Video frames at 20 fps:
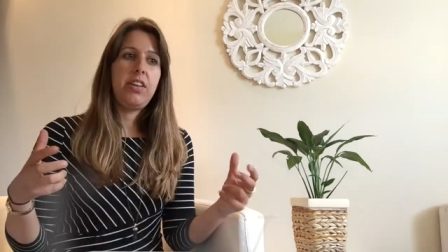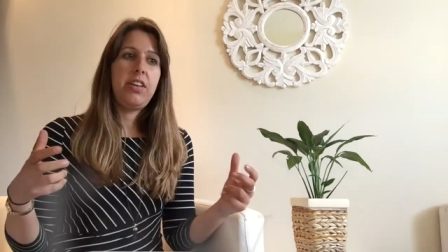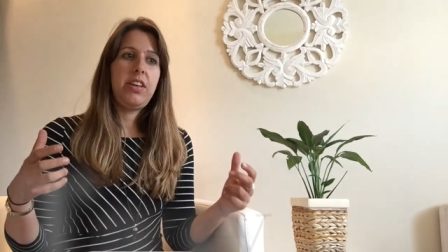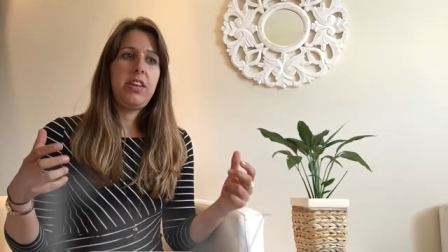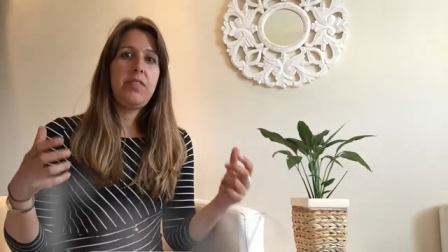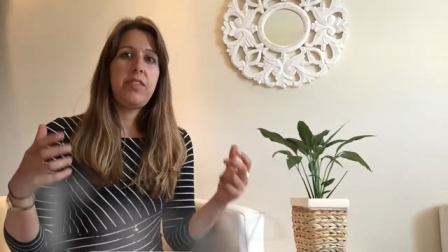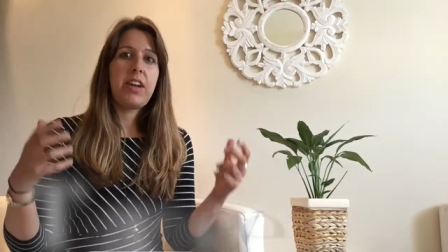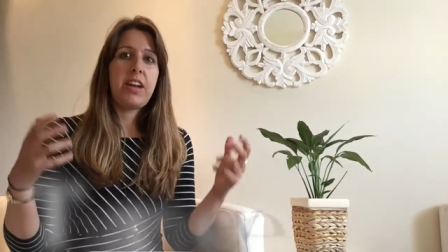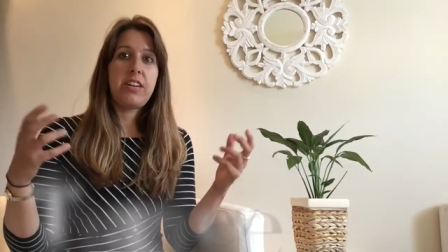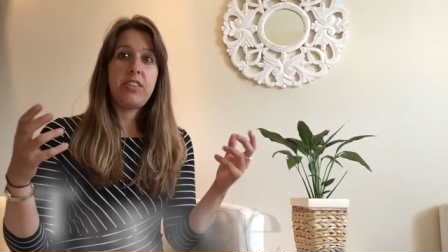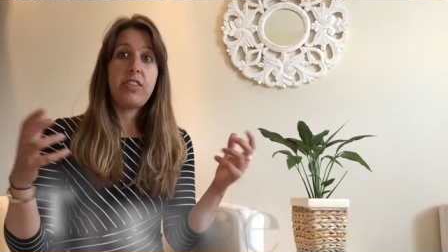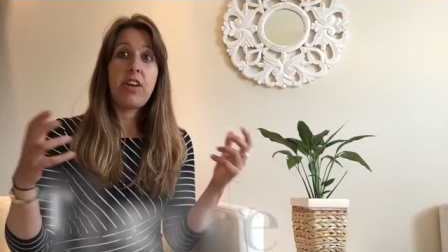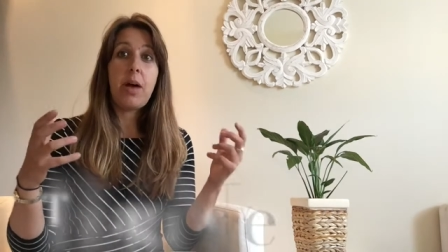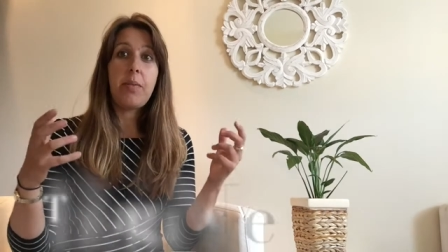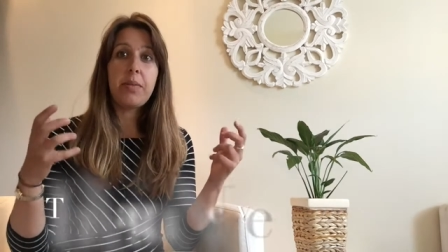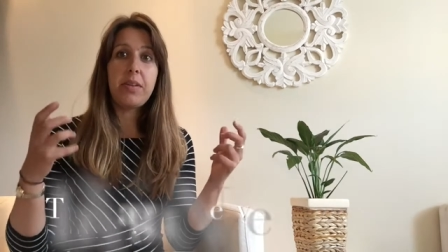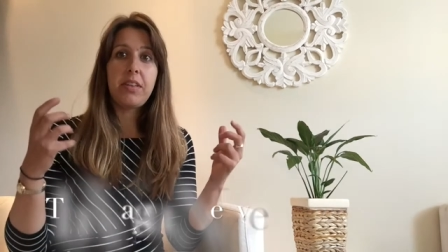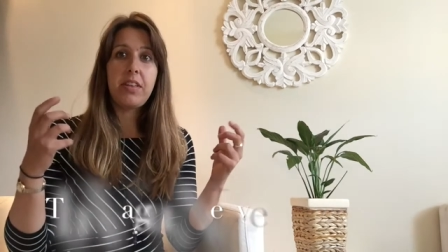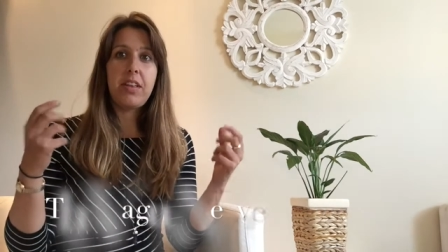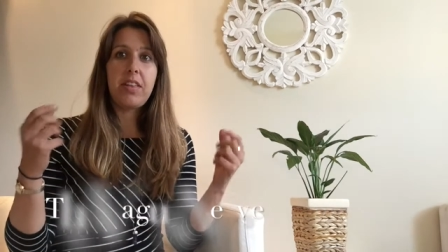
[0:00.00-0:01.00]
Even
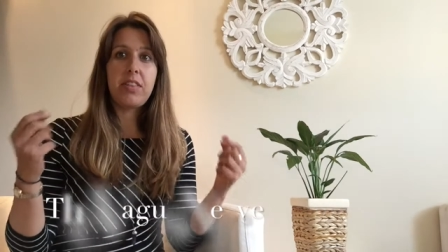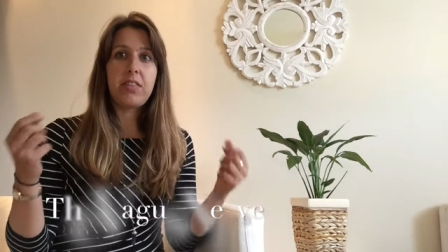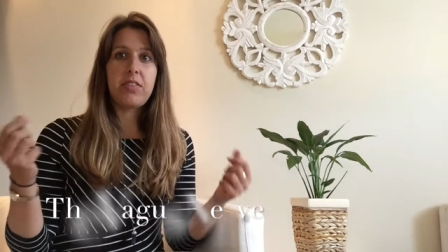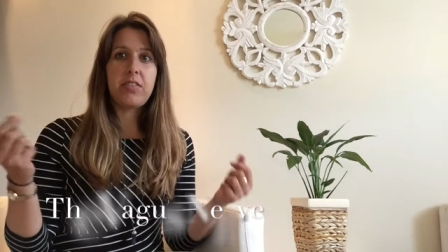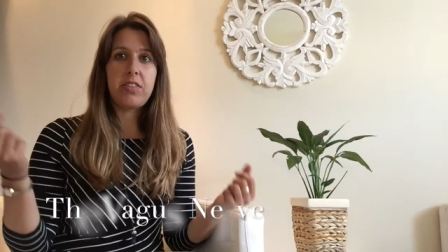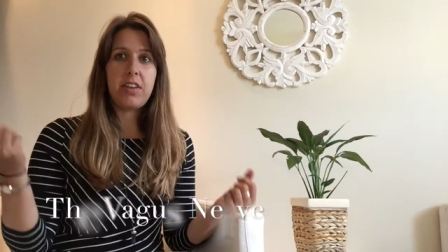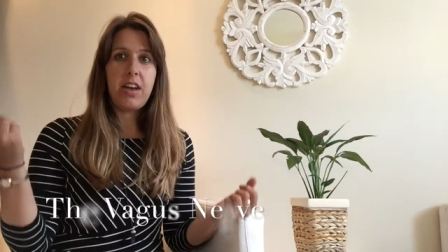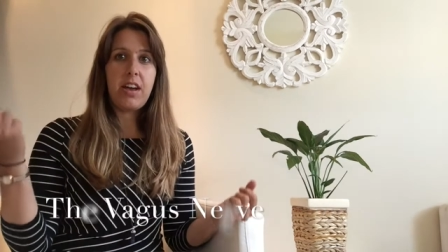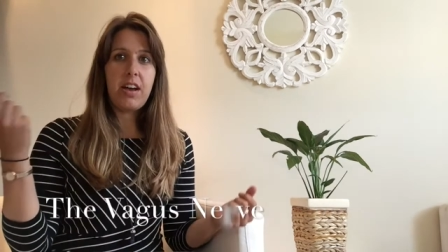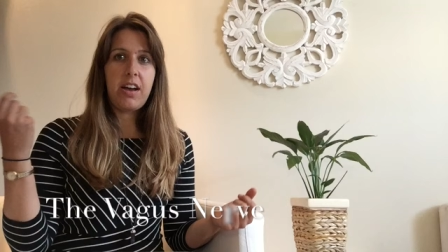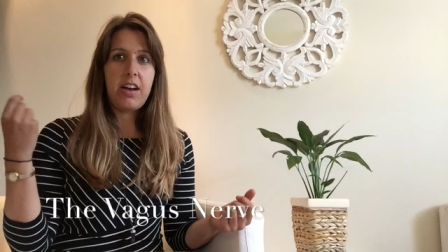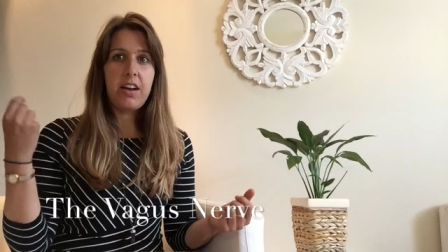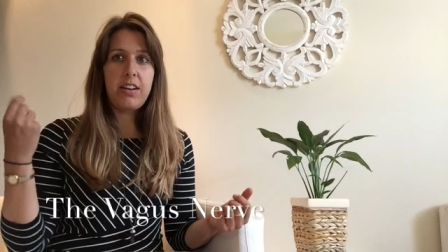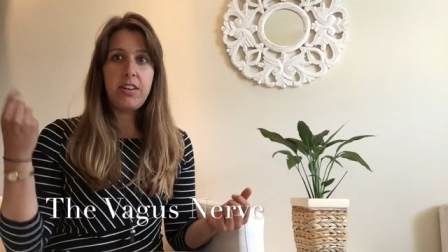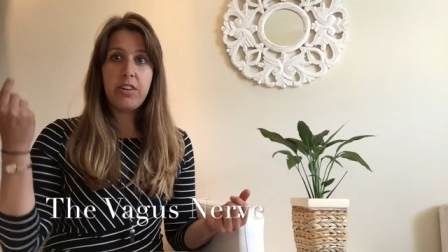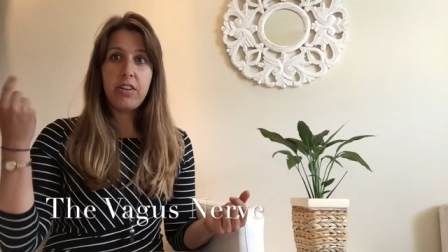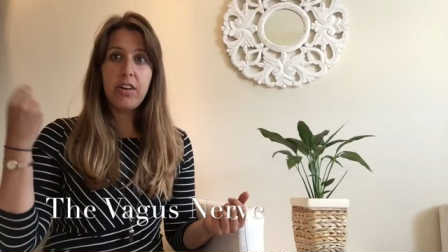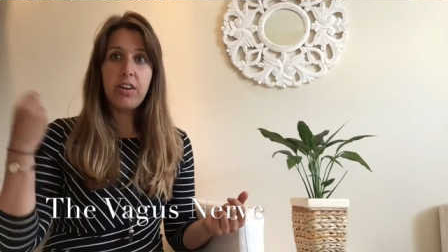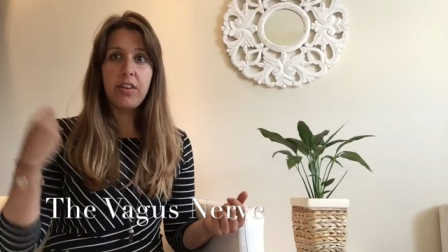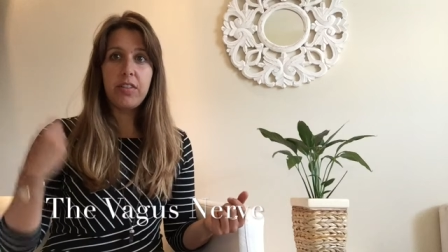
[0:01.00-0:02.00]
anatomically, there's a
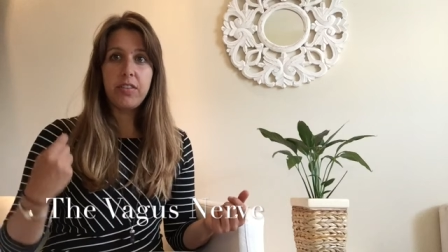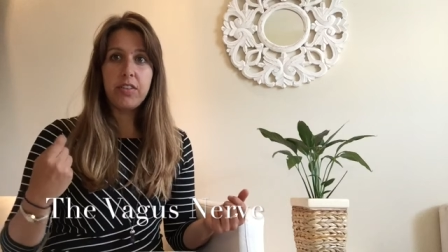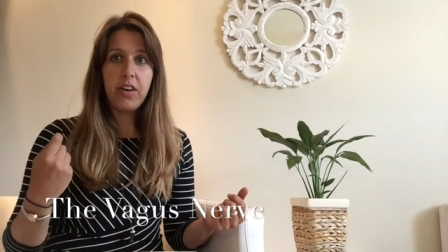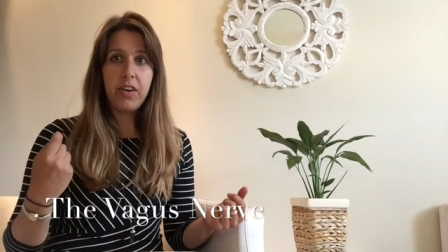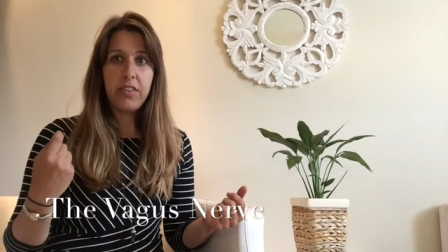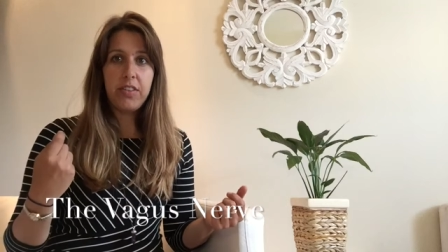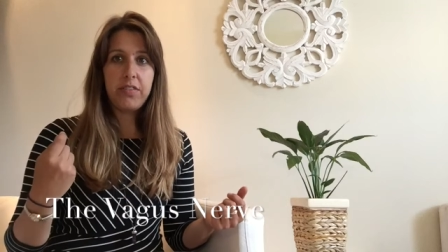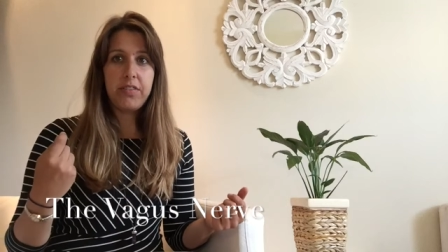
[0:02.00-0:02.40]
nerve called